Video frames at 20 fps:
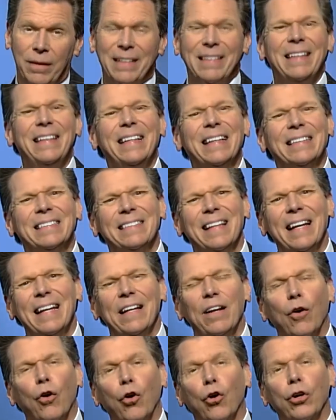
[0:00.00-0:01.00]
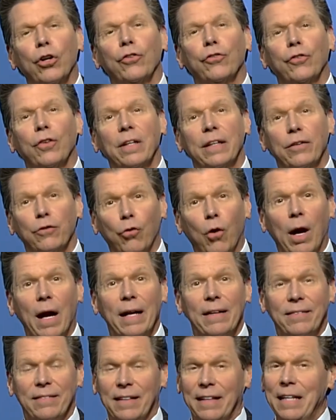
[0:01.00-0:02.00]
The TSA earnestly
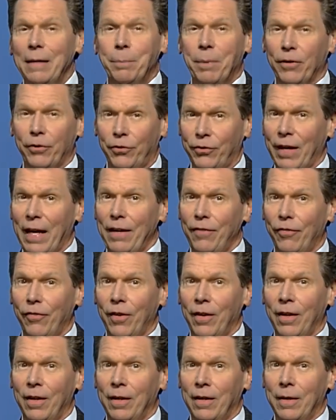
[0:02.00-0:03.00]
tries to keep us safe